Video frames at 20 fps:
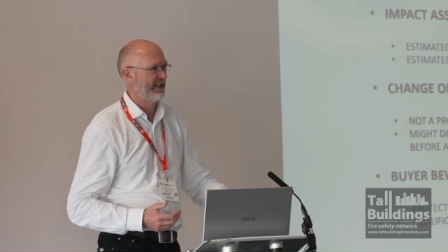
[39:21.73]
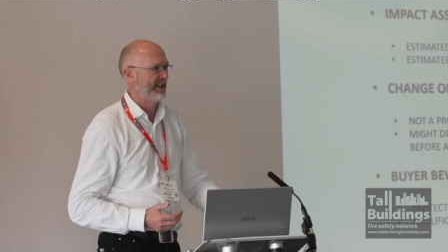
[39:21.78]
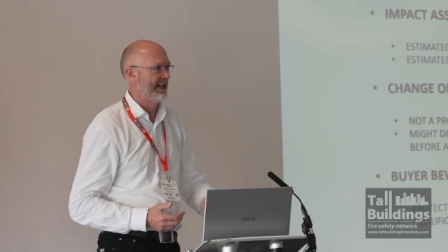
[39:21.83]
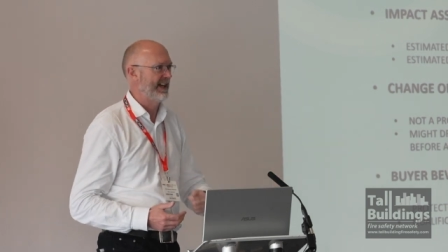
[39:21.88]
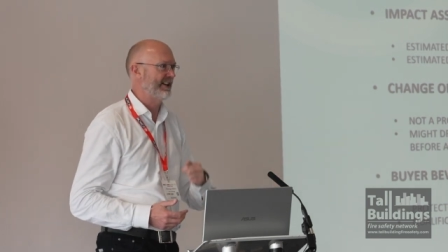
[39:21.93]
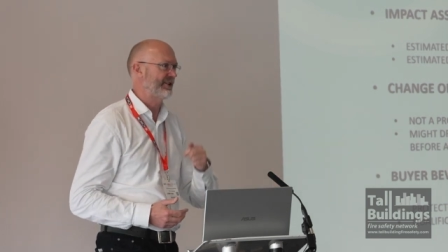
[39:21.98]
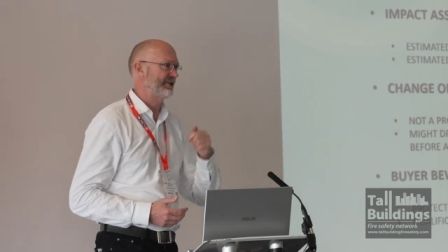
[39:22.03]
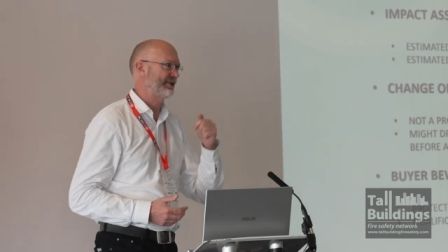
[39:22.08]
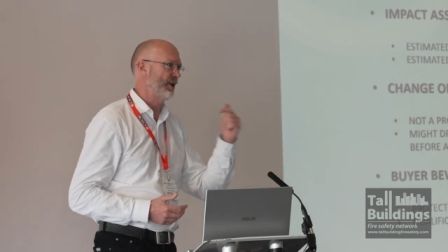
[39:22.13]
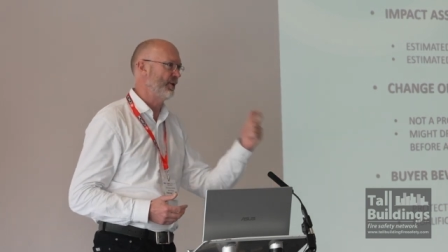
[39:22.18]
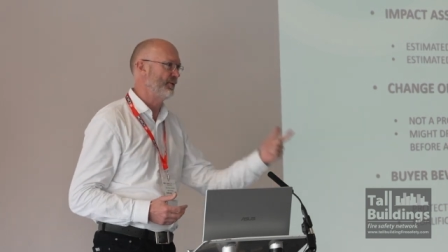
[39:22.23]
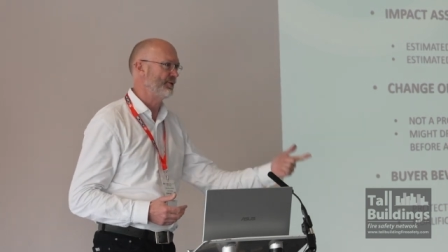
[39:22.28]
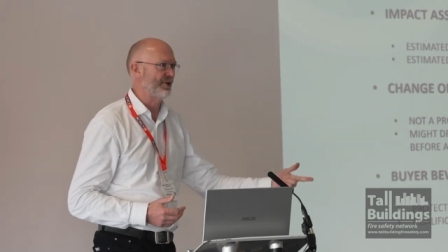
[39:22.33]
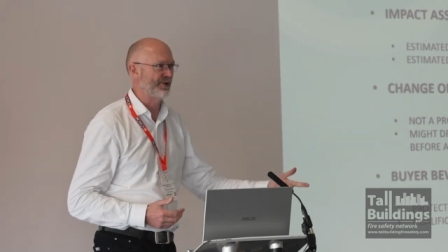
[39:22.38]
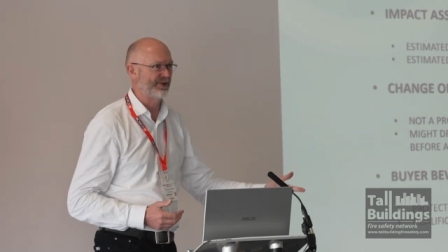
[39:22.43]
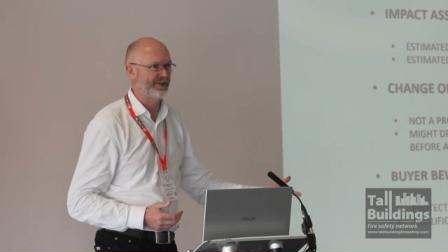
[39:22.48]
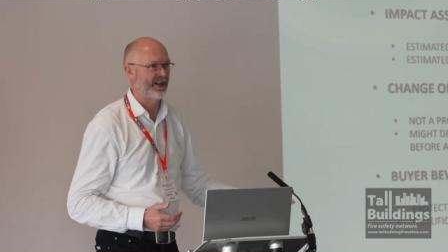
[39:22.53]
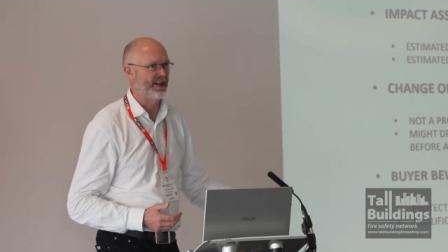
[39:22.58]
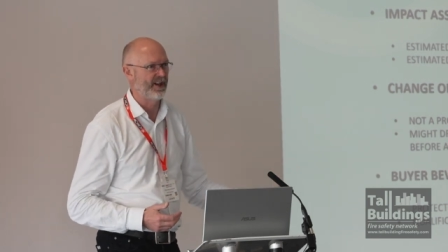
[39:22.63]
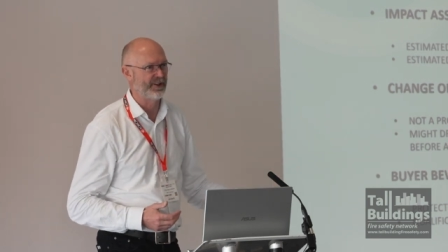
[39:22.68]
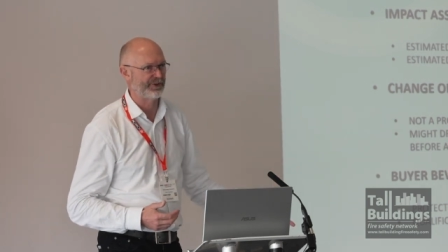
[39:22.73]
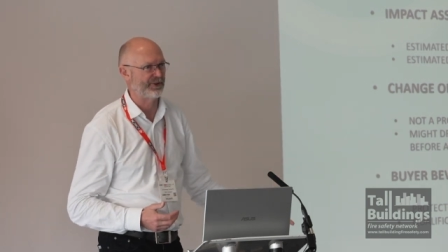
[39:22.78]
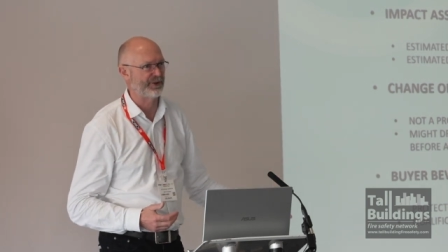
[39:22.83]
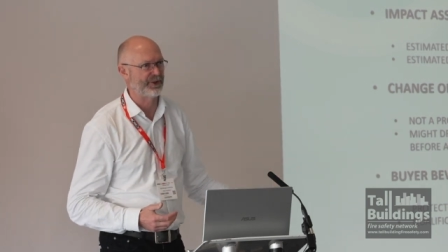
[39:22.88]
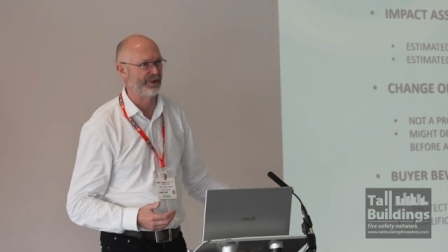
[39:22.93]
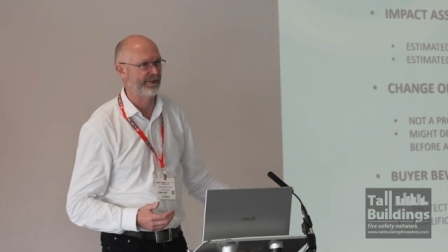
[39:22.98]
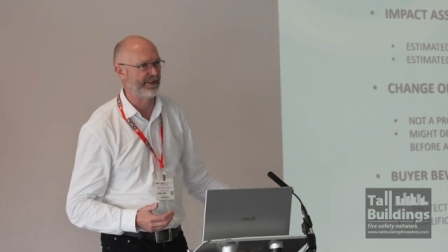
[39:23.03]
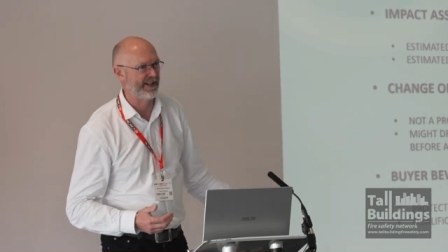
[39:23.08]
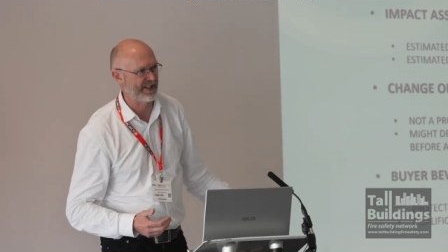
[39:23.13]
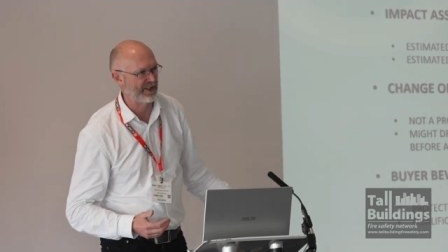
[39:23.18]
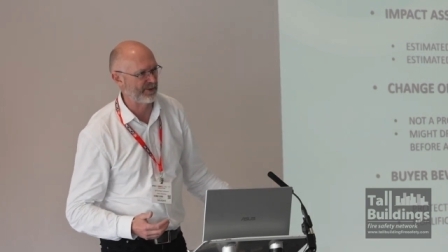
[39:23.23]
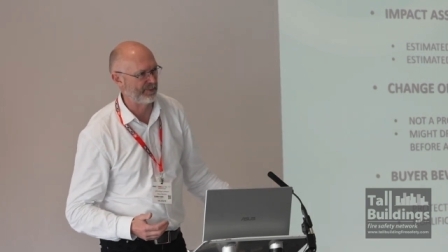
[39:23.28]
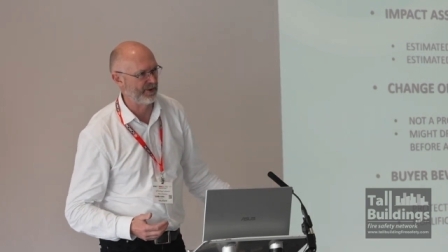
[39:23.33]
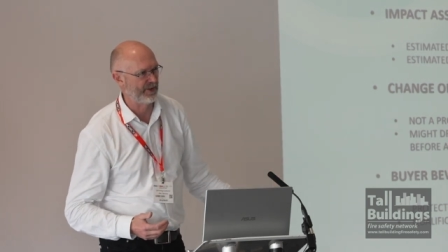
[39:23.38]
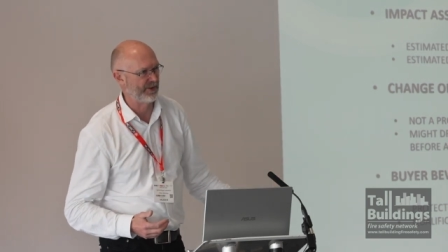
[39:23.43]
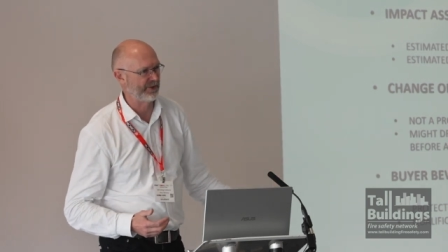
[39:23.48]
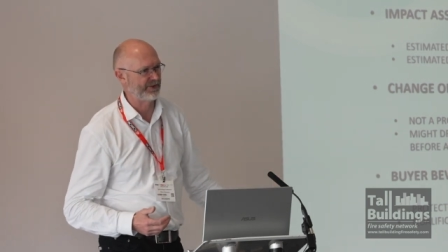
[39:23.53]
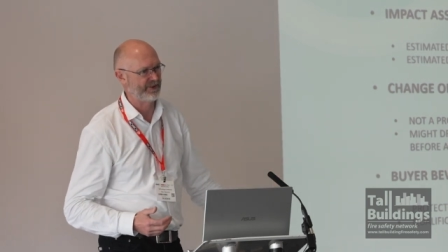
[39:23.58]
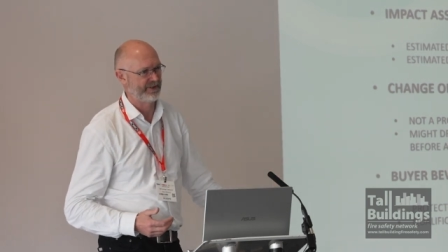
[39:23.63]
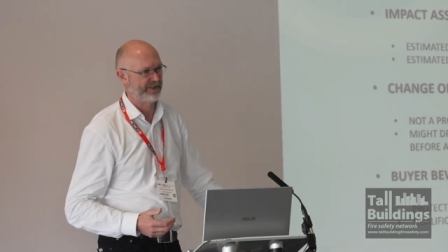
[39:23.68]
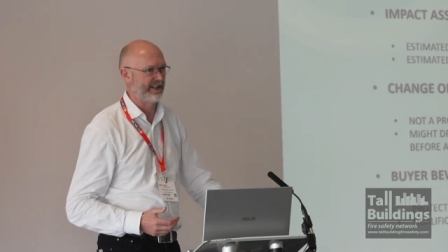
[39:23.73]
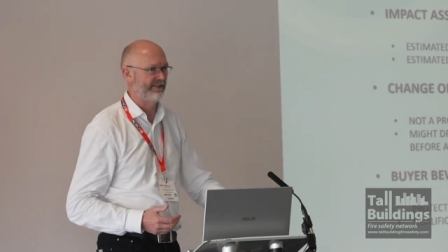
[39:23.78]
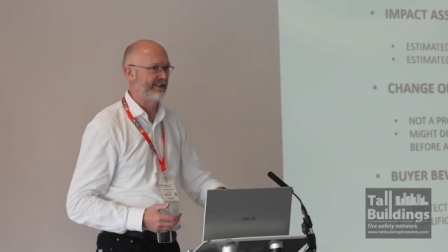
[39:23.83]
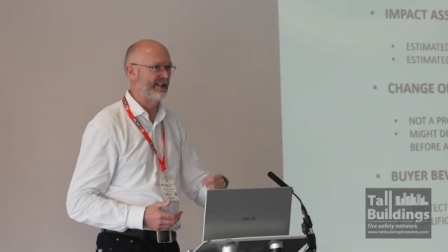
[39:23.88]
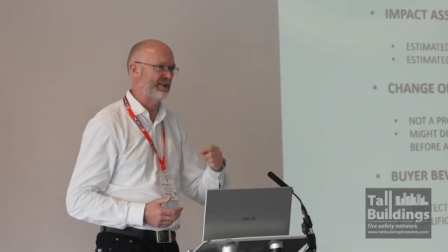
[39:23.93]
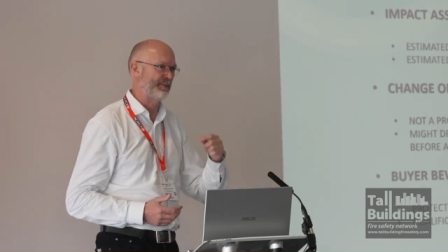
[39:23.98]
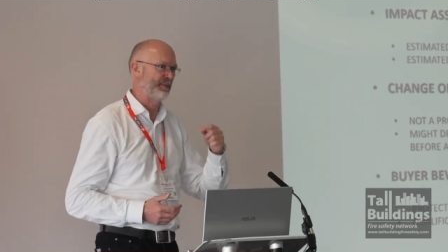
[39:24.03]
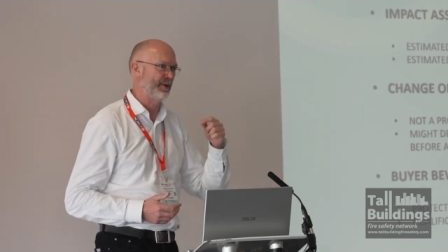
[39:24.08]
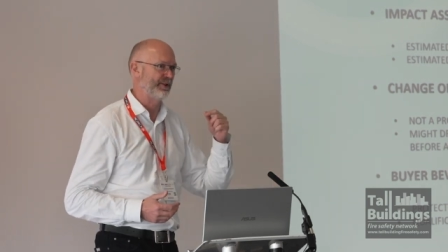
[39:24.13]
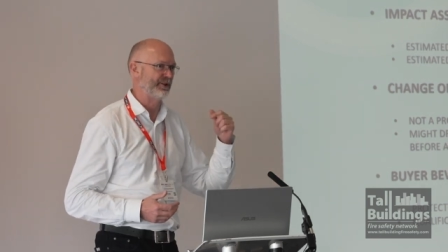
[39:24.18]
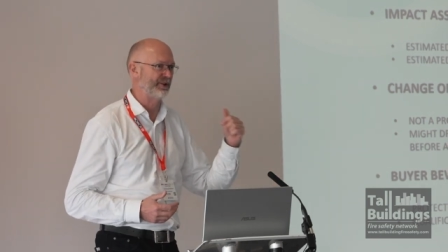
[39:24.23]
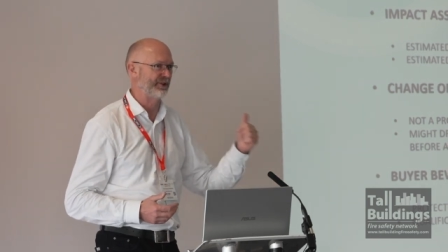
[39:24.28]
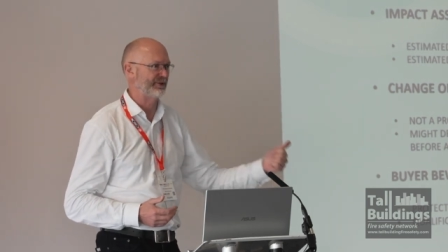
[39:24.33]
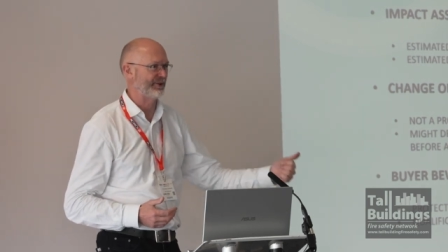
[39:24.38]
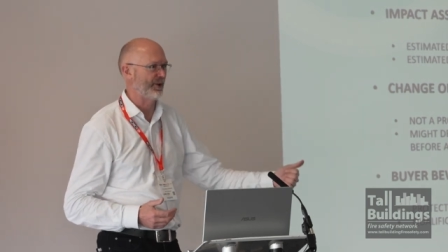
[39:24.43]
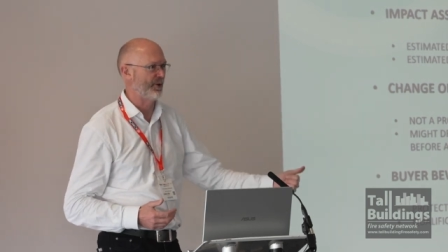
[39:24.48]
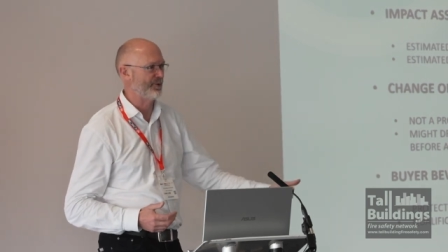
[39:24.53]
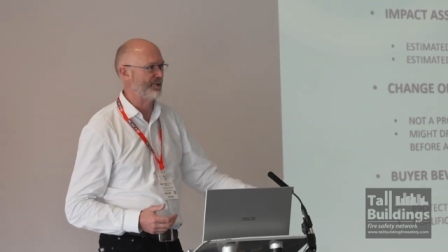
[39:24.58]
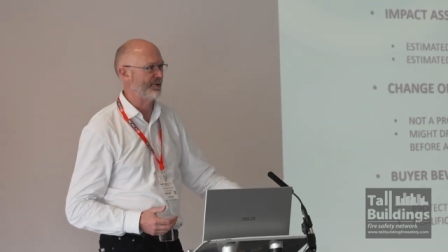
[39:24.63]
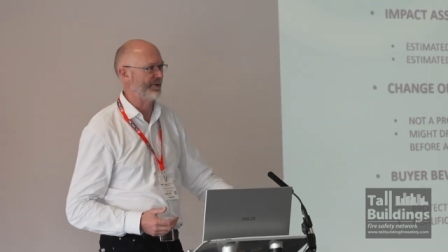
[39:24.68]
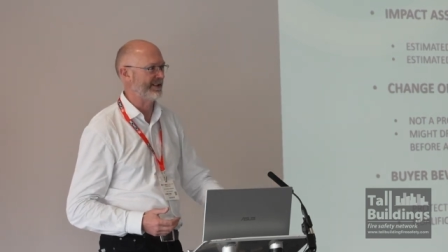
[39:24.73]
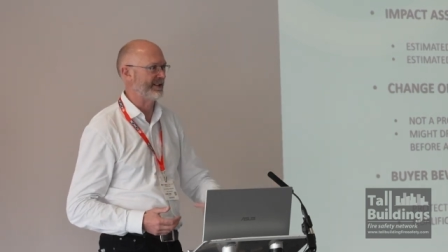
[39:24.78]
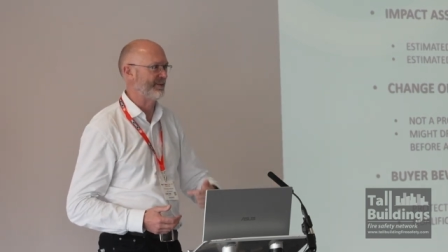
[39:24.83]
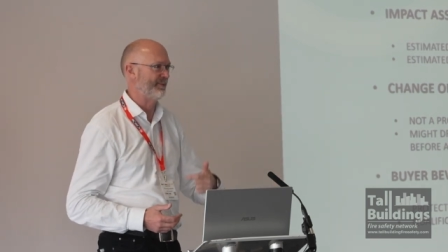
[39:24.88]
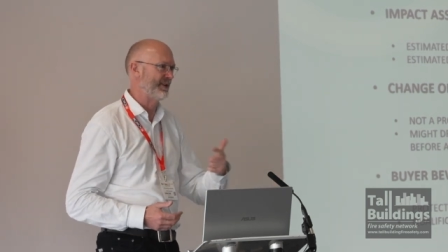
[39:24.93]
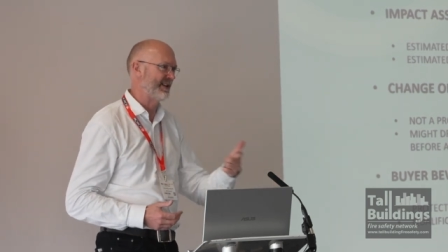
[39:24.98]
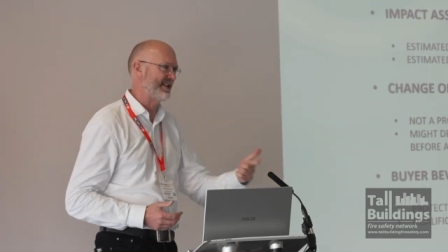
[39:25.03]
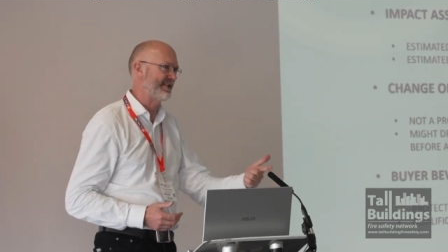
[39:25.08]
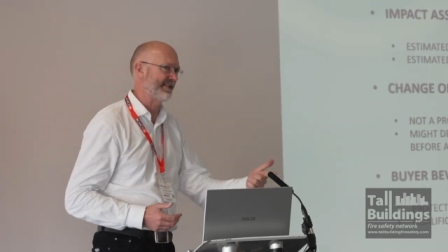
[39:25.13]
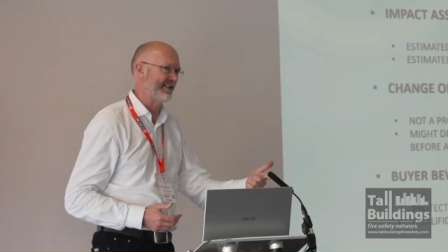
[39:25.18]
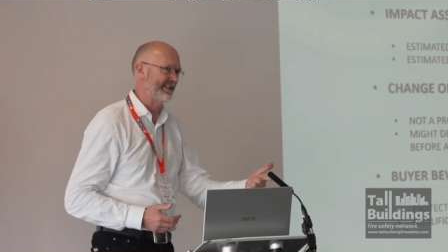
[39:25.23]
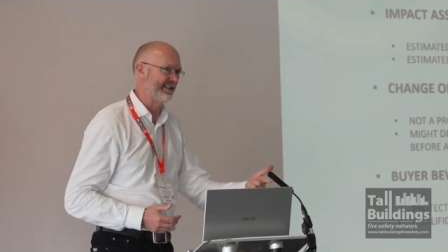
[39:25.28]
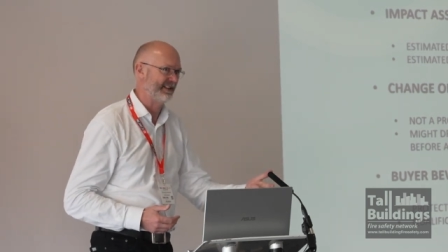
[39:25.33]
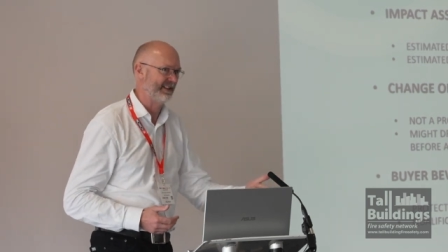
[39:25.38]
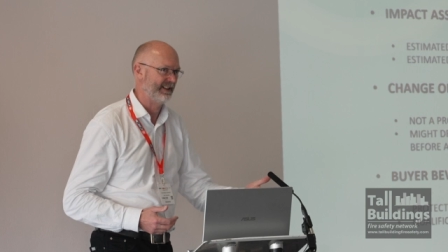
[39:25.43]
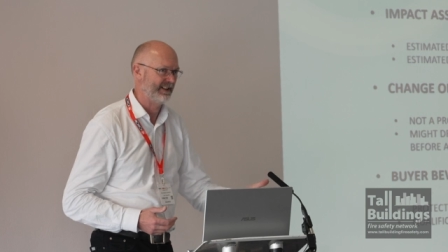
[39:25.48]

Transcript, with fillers: Ex-soldiers aren't security experts. They're experts at soldiering and policing.